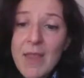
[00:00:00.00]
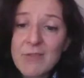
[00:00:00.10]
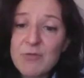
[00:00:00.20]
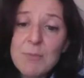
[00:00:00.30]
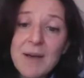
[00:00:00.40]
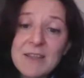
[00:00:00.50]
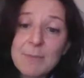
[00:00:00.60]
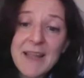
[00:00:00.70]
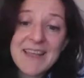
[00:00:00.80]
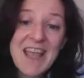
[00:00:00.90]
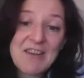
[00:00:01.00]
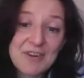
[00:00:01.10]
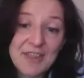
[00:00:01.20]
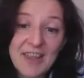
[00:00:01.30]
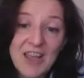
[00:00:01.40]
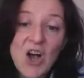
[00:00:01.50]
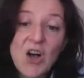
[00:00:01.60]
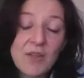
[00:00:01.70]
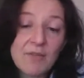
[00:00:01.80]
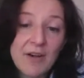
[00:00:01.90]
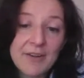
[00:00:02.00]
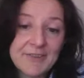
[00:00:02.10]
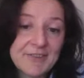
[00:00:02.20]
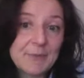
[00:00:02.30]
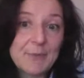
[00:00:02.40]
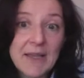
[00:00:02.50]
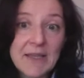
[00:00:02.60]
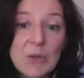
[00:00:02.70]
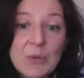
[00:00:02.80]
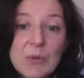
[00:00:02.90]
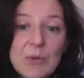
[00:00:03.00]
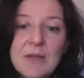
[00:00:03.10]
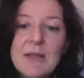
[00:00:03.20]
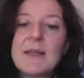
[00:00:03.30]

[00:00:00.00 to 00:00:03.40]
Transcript: if we multiply everything on the right by U,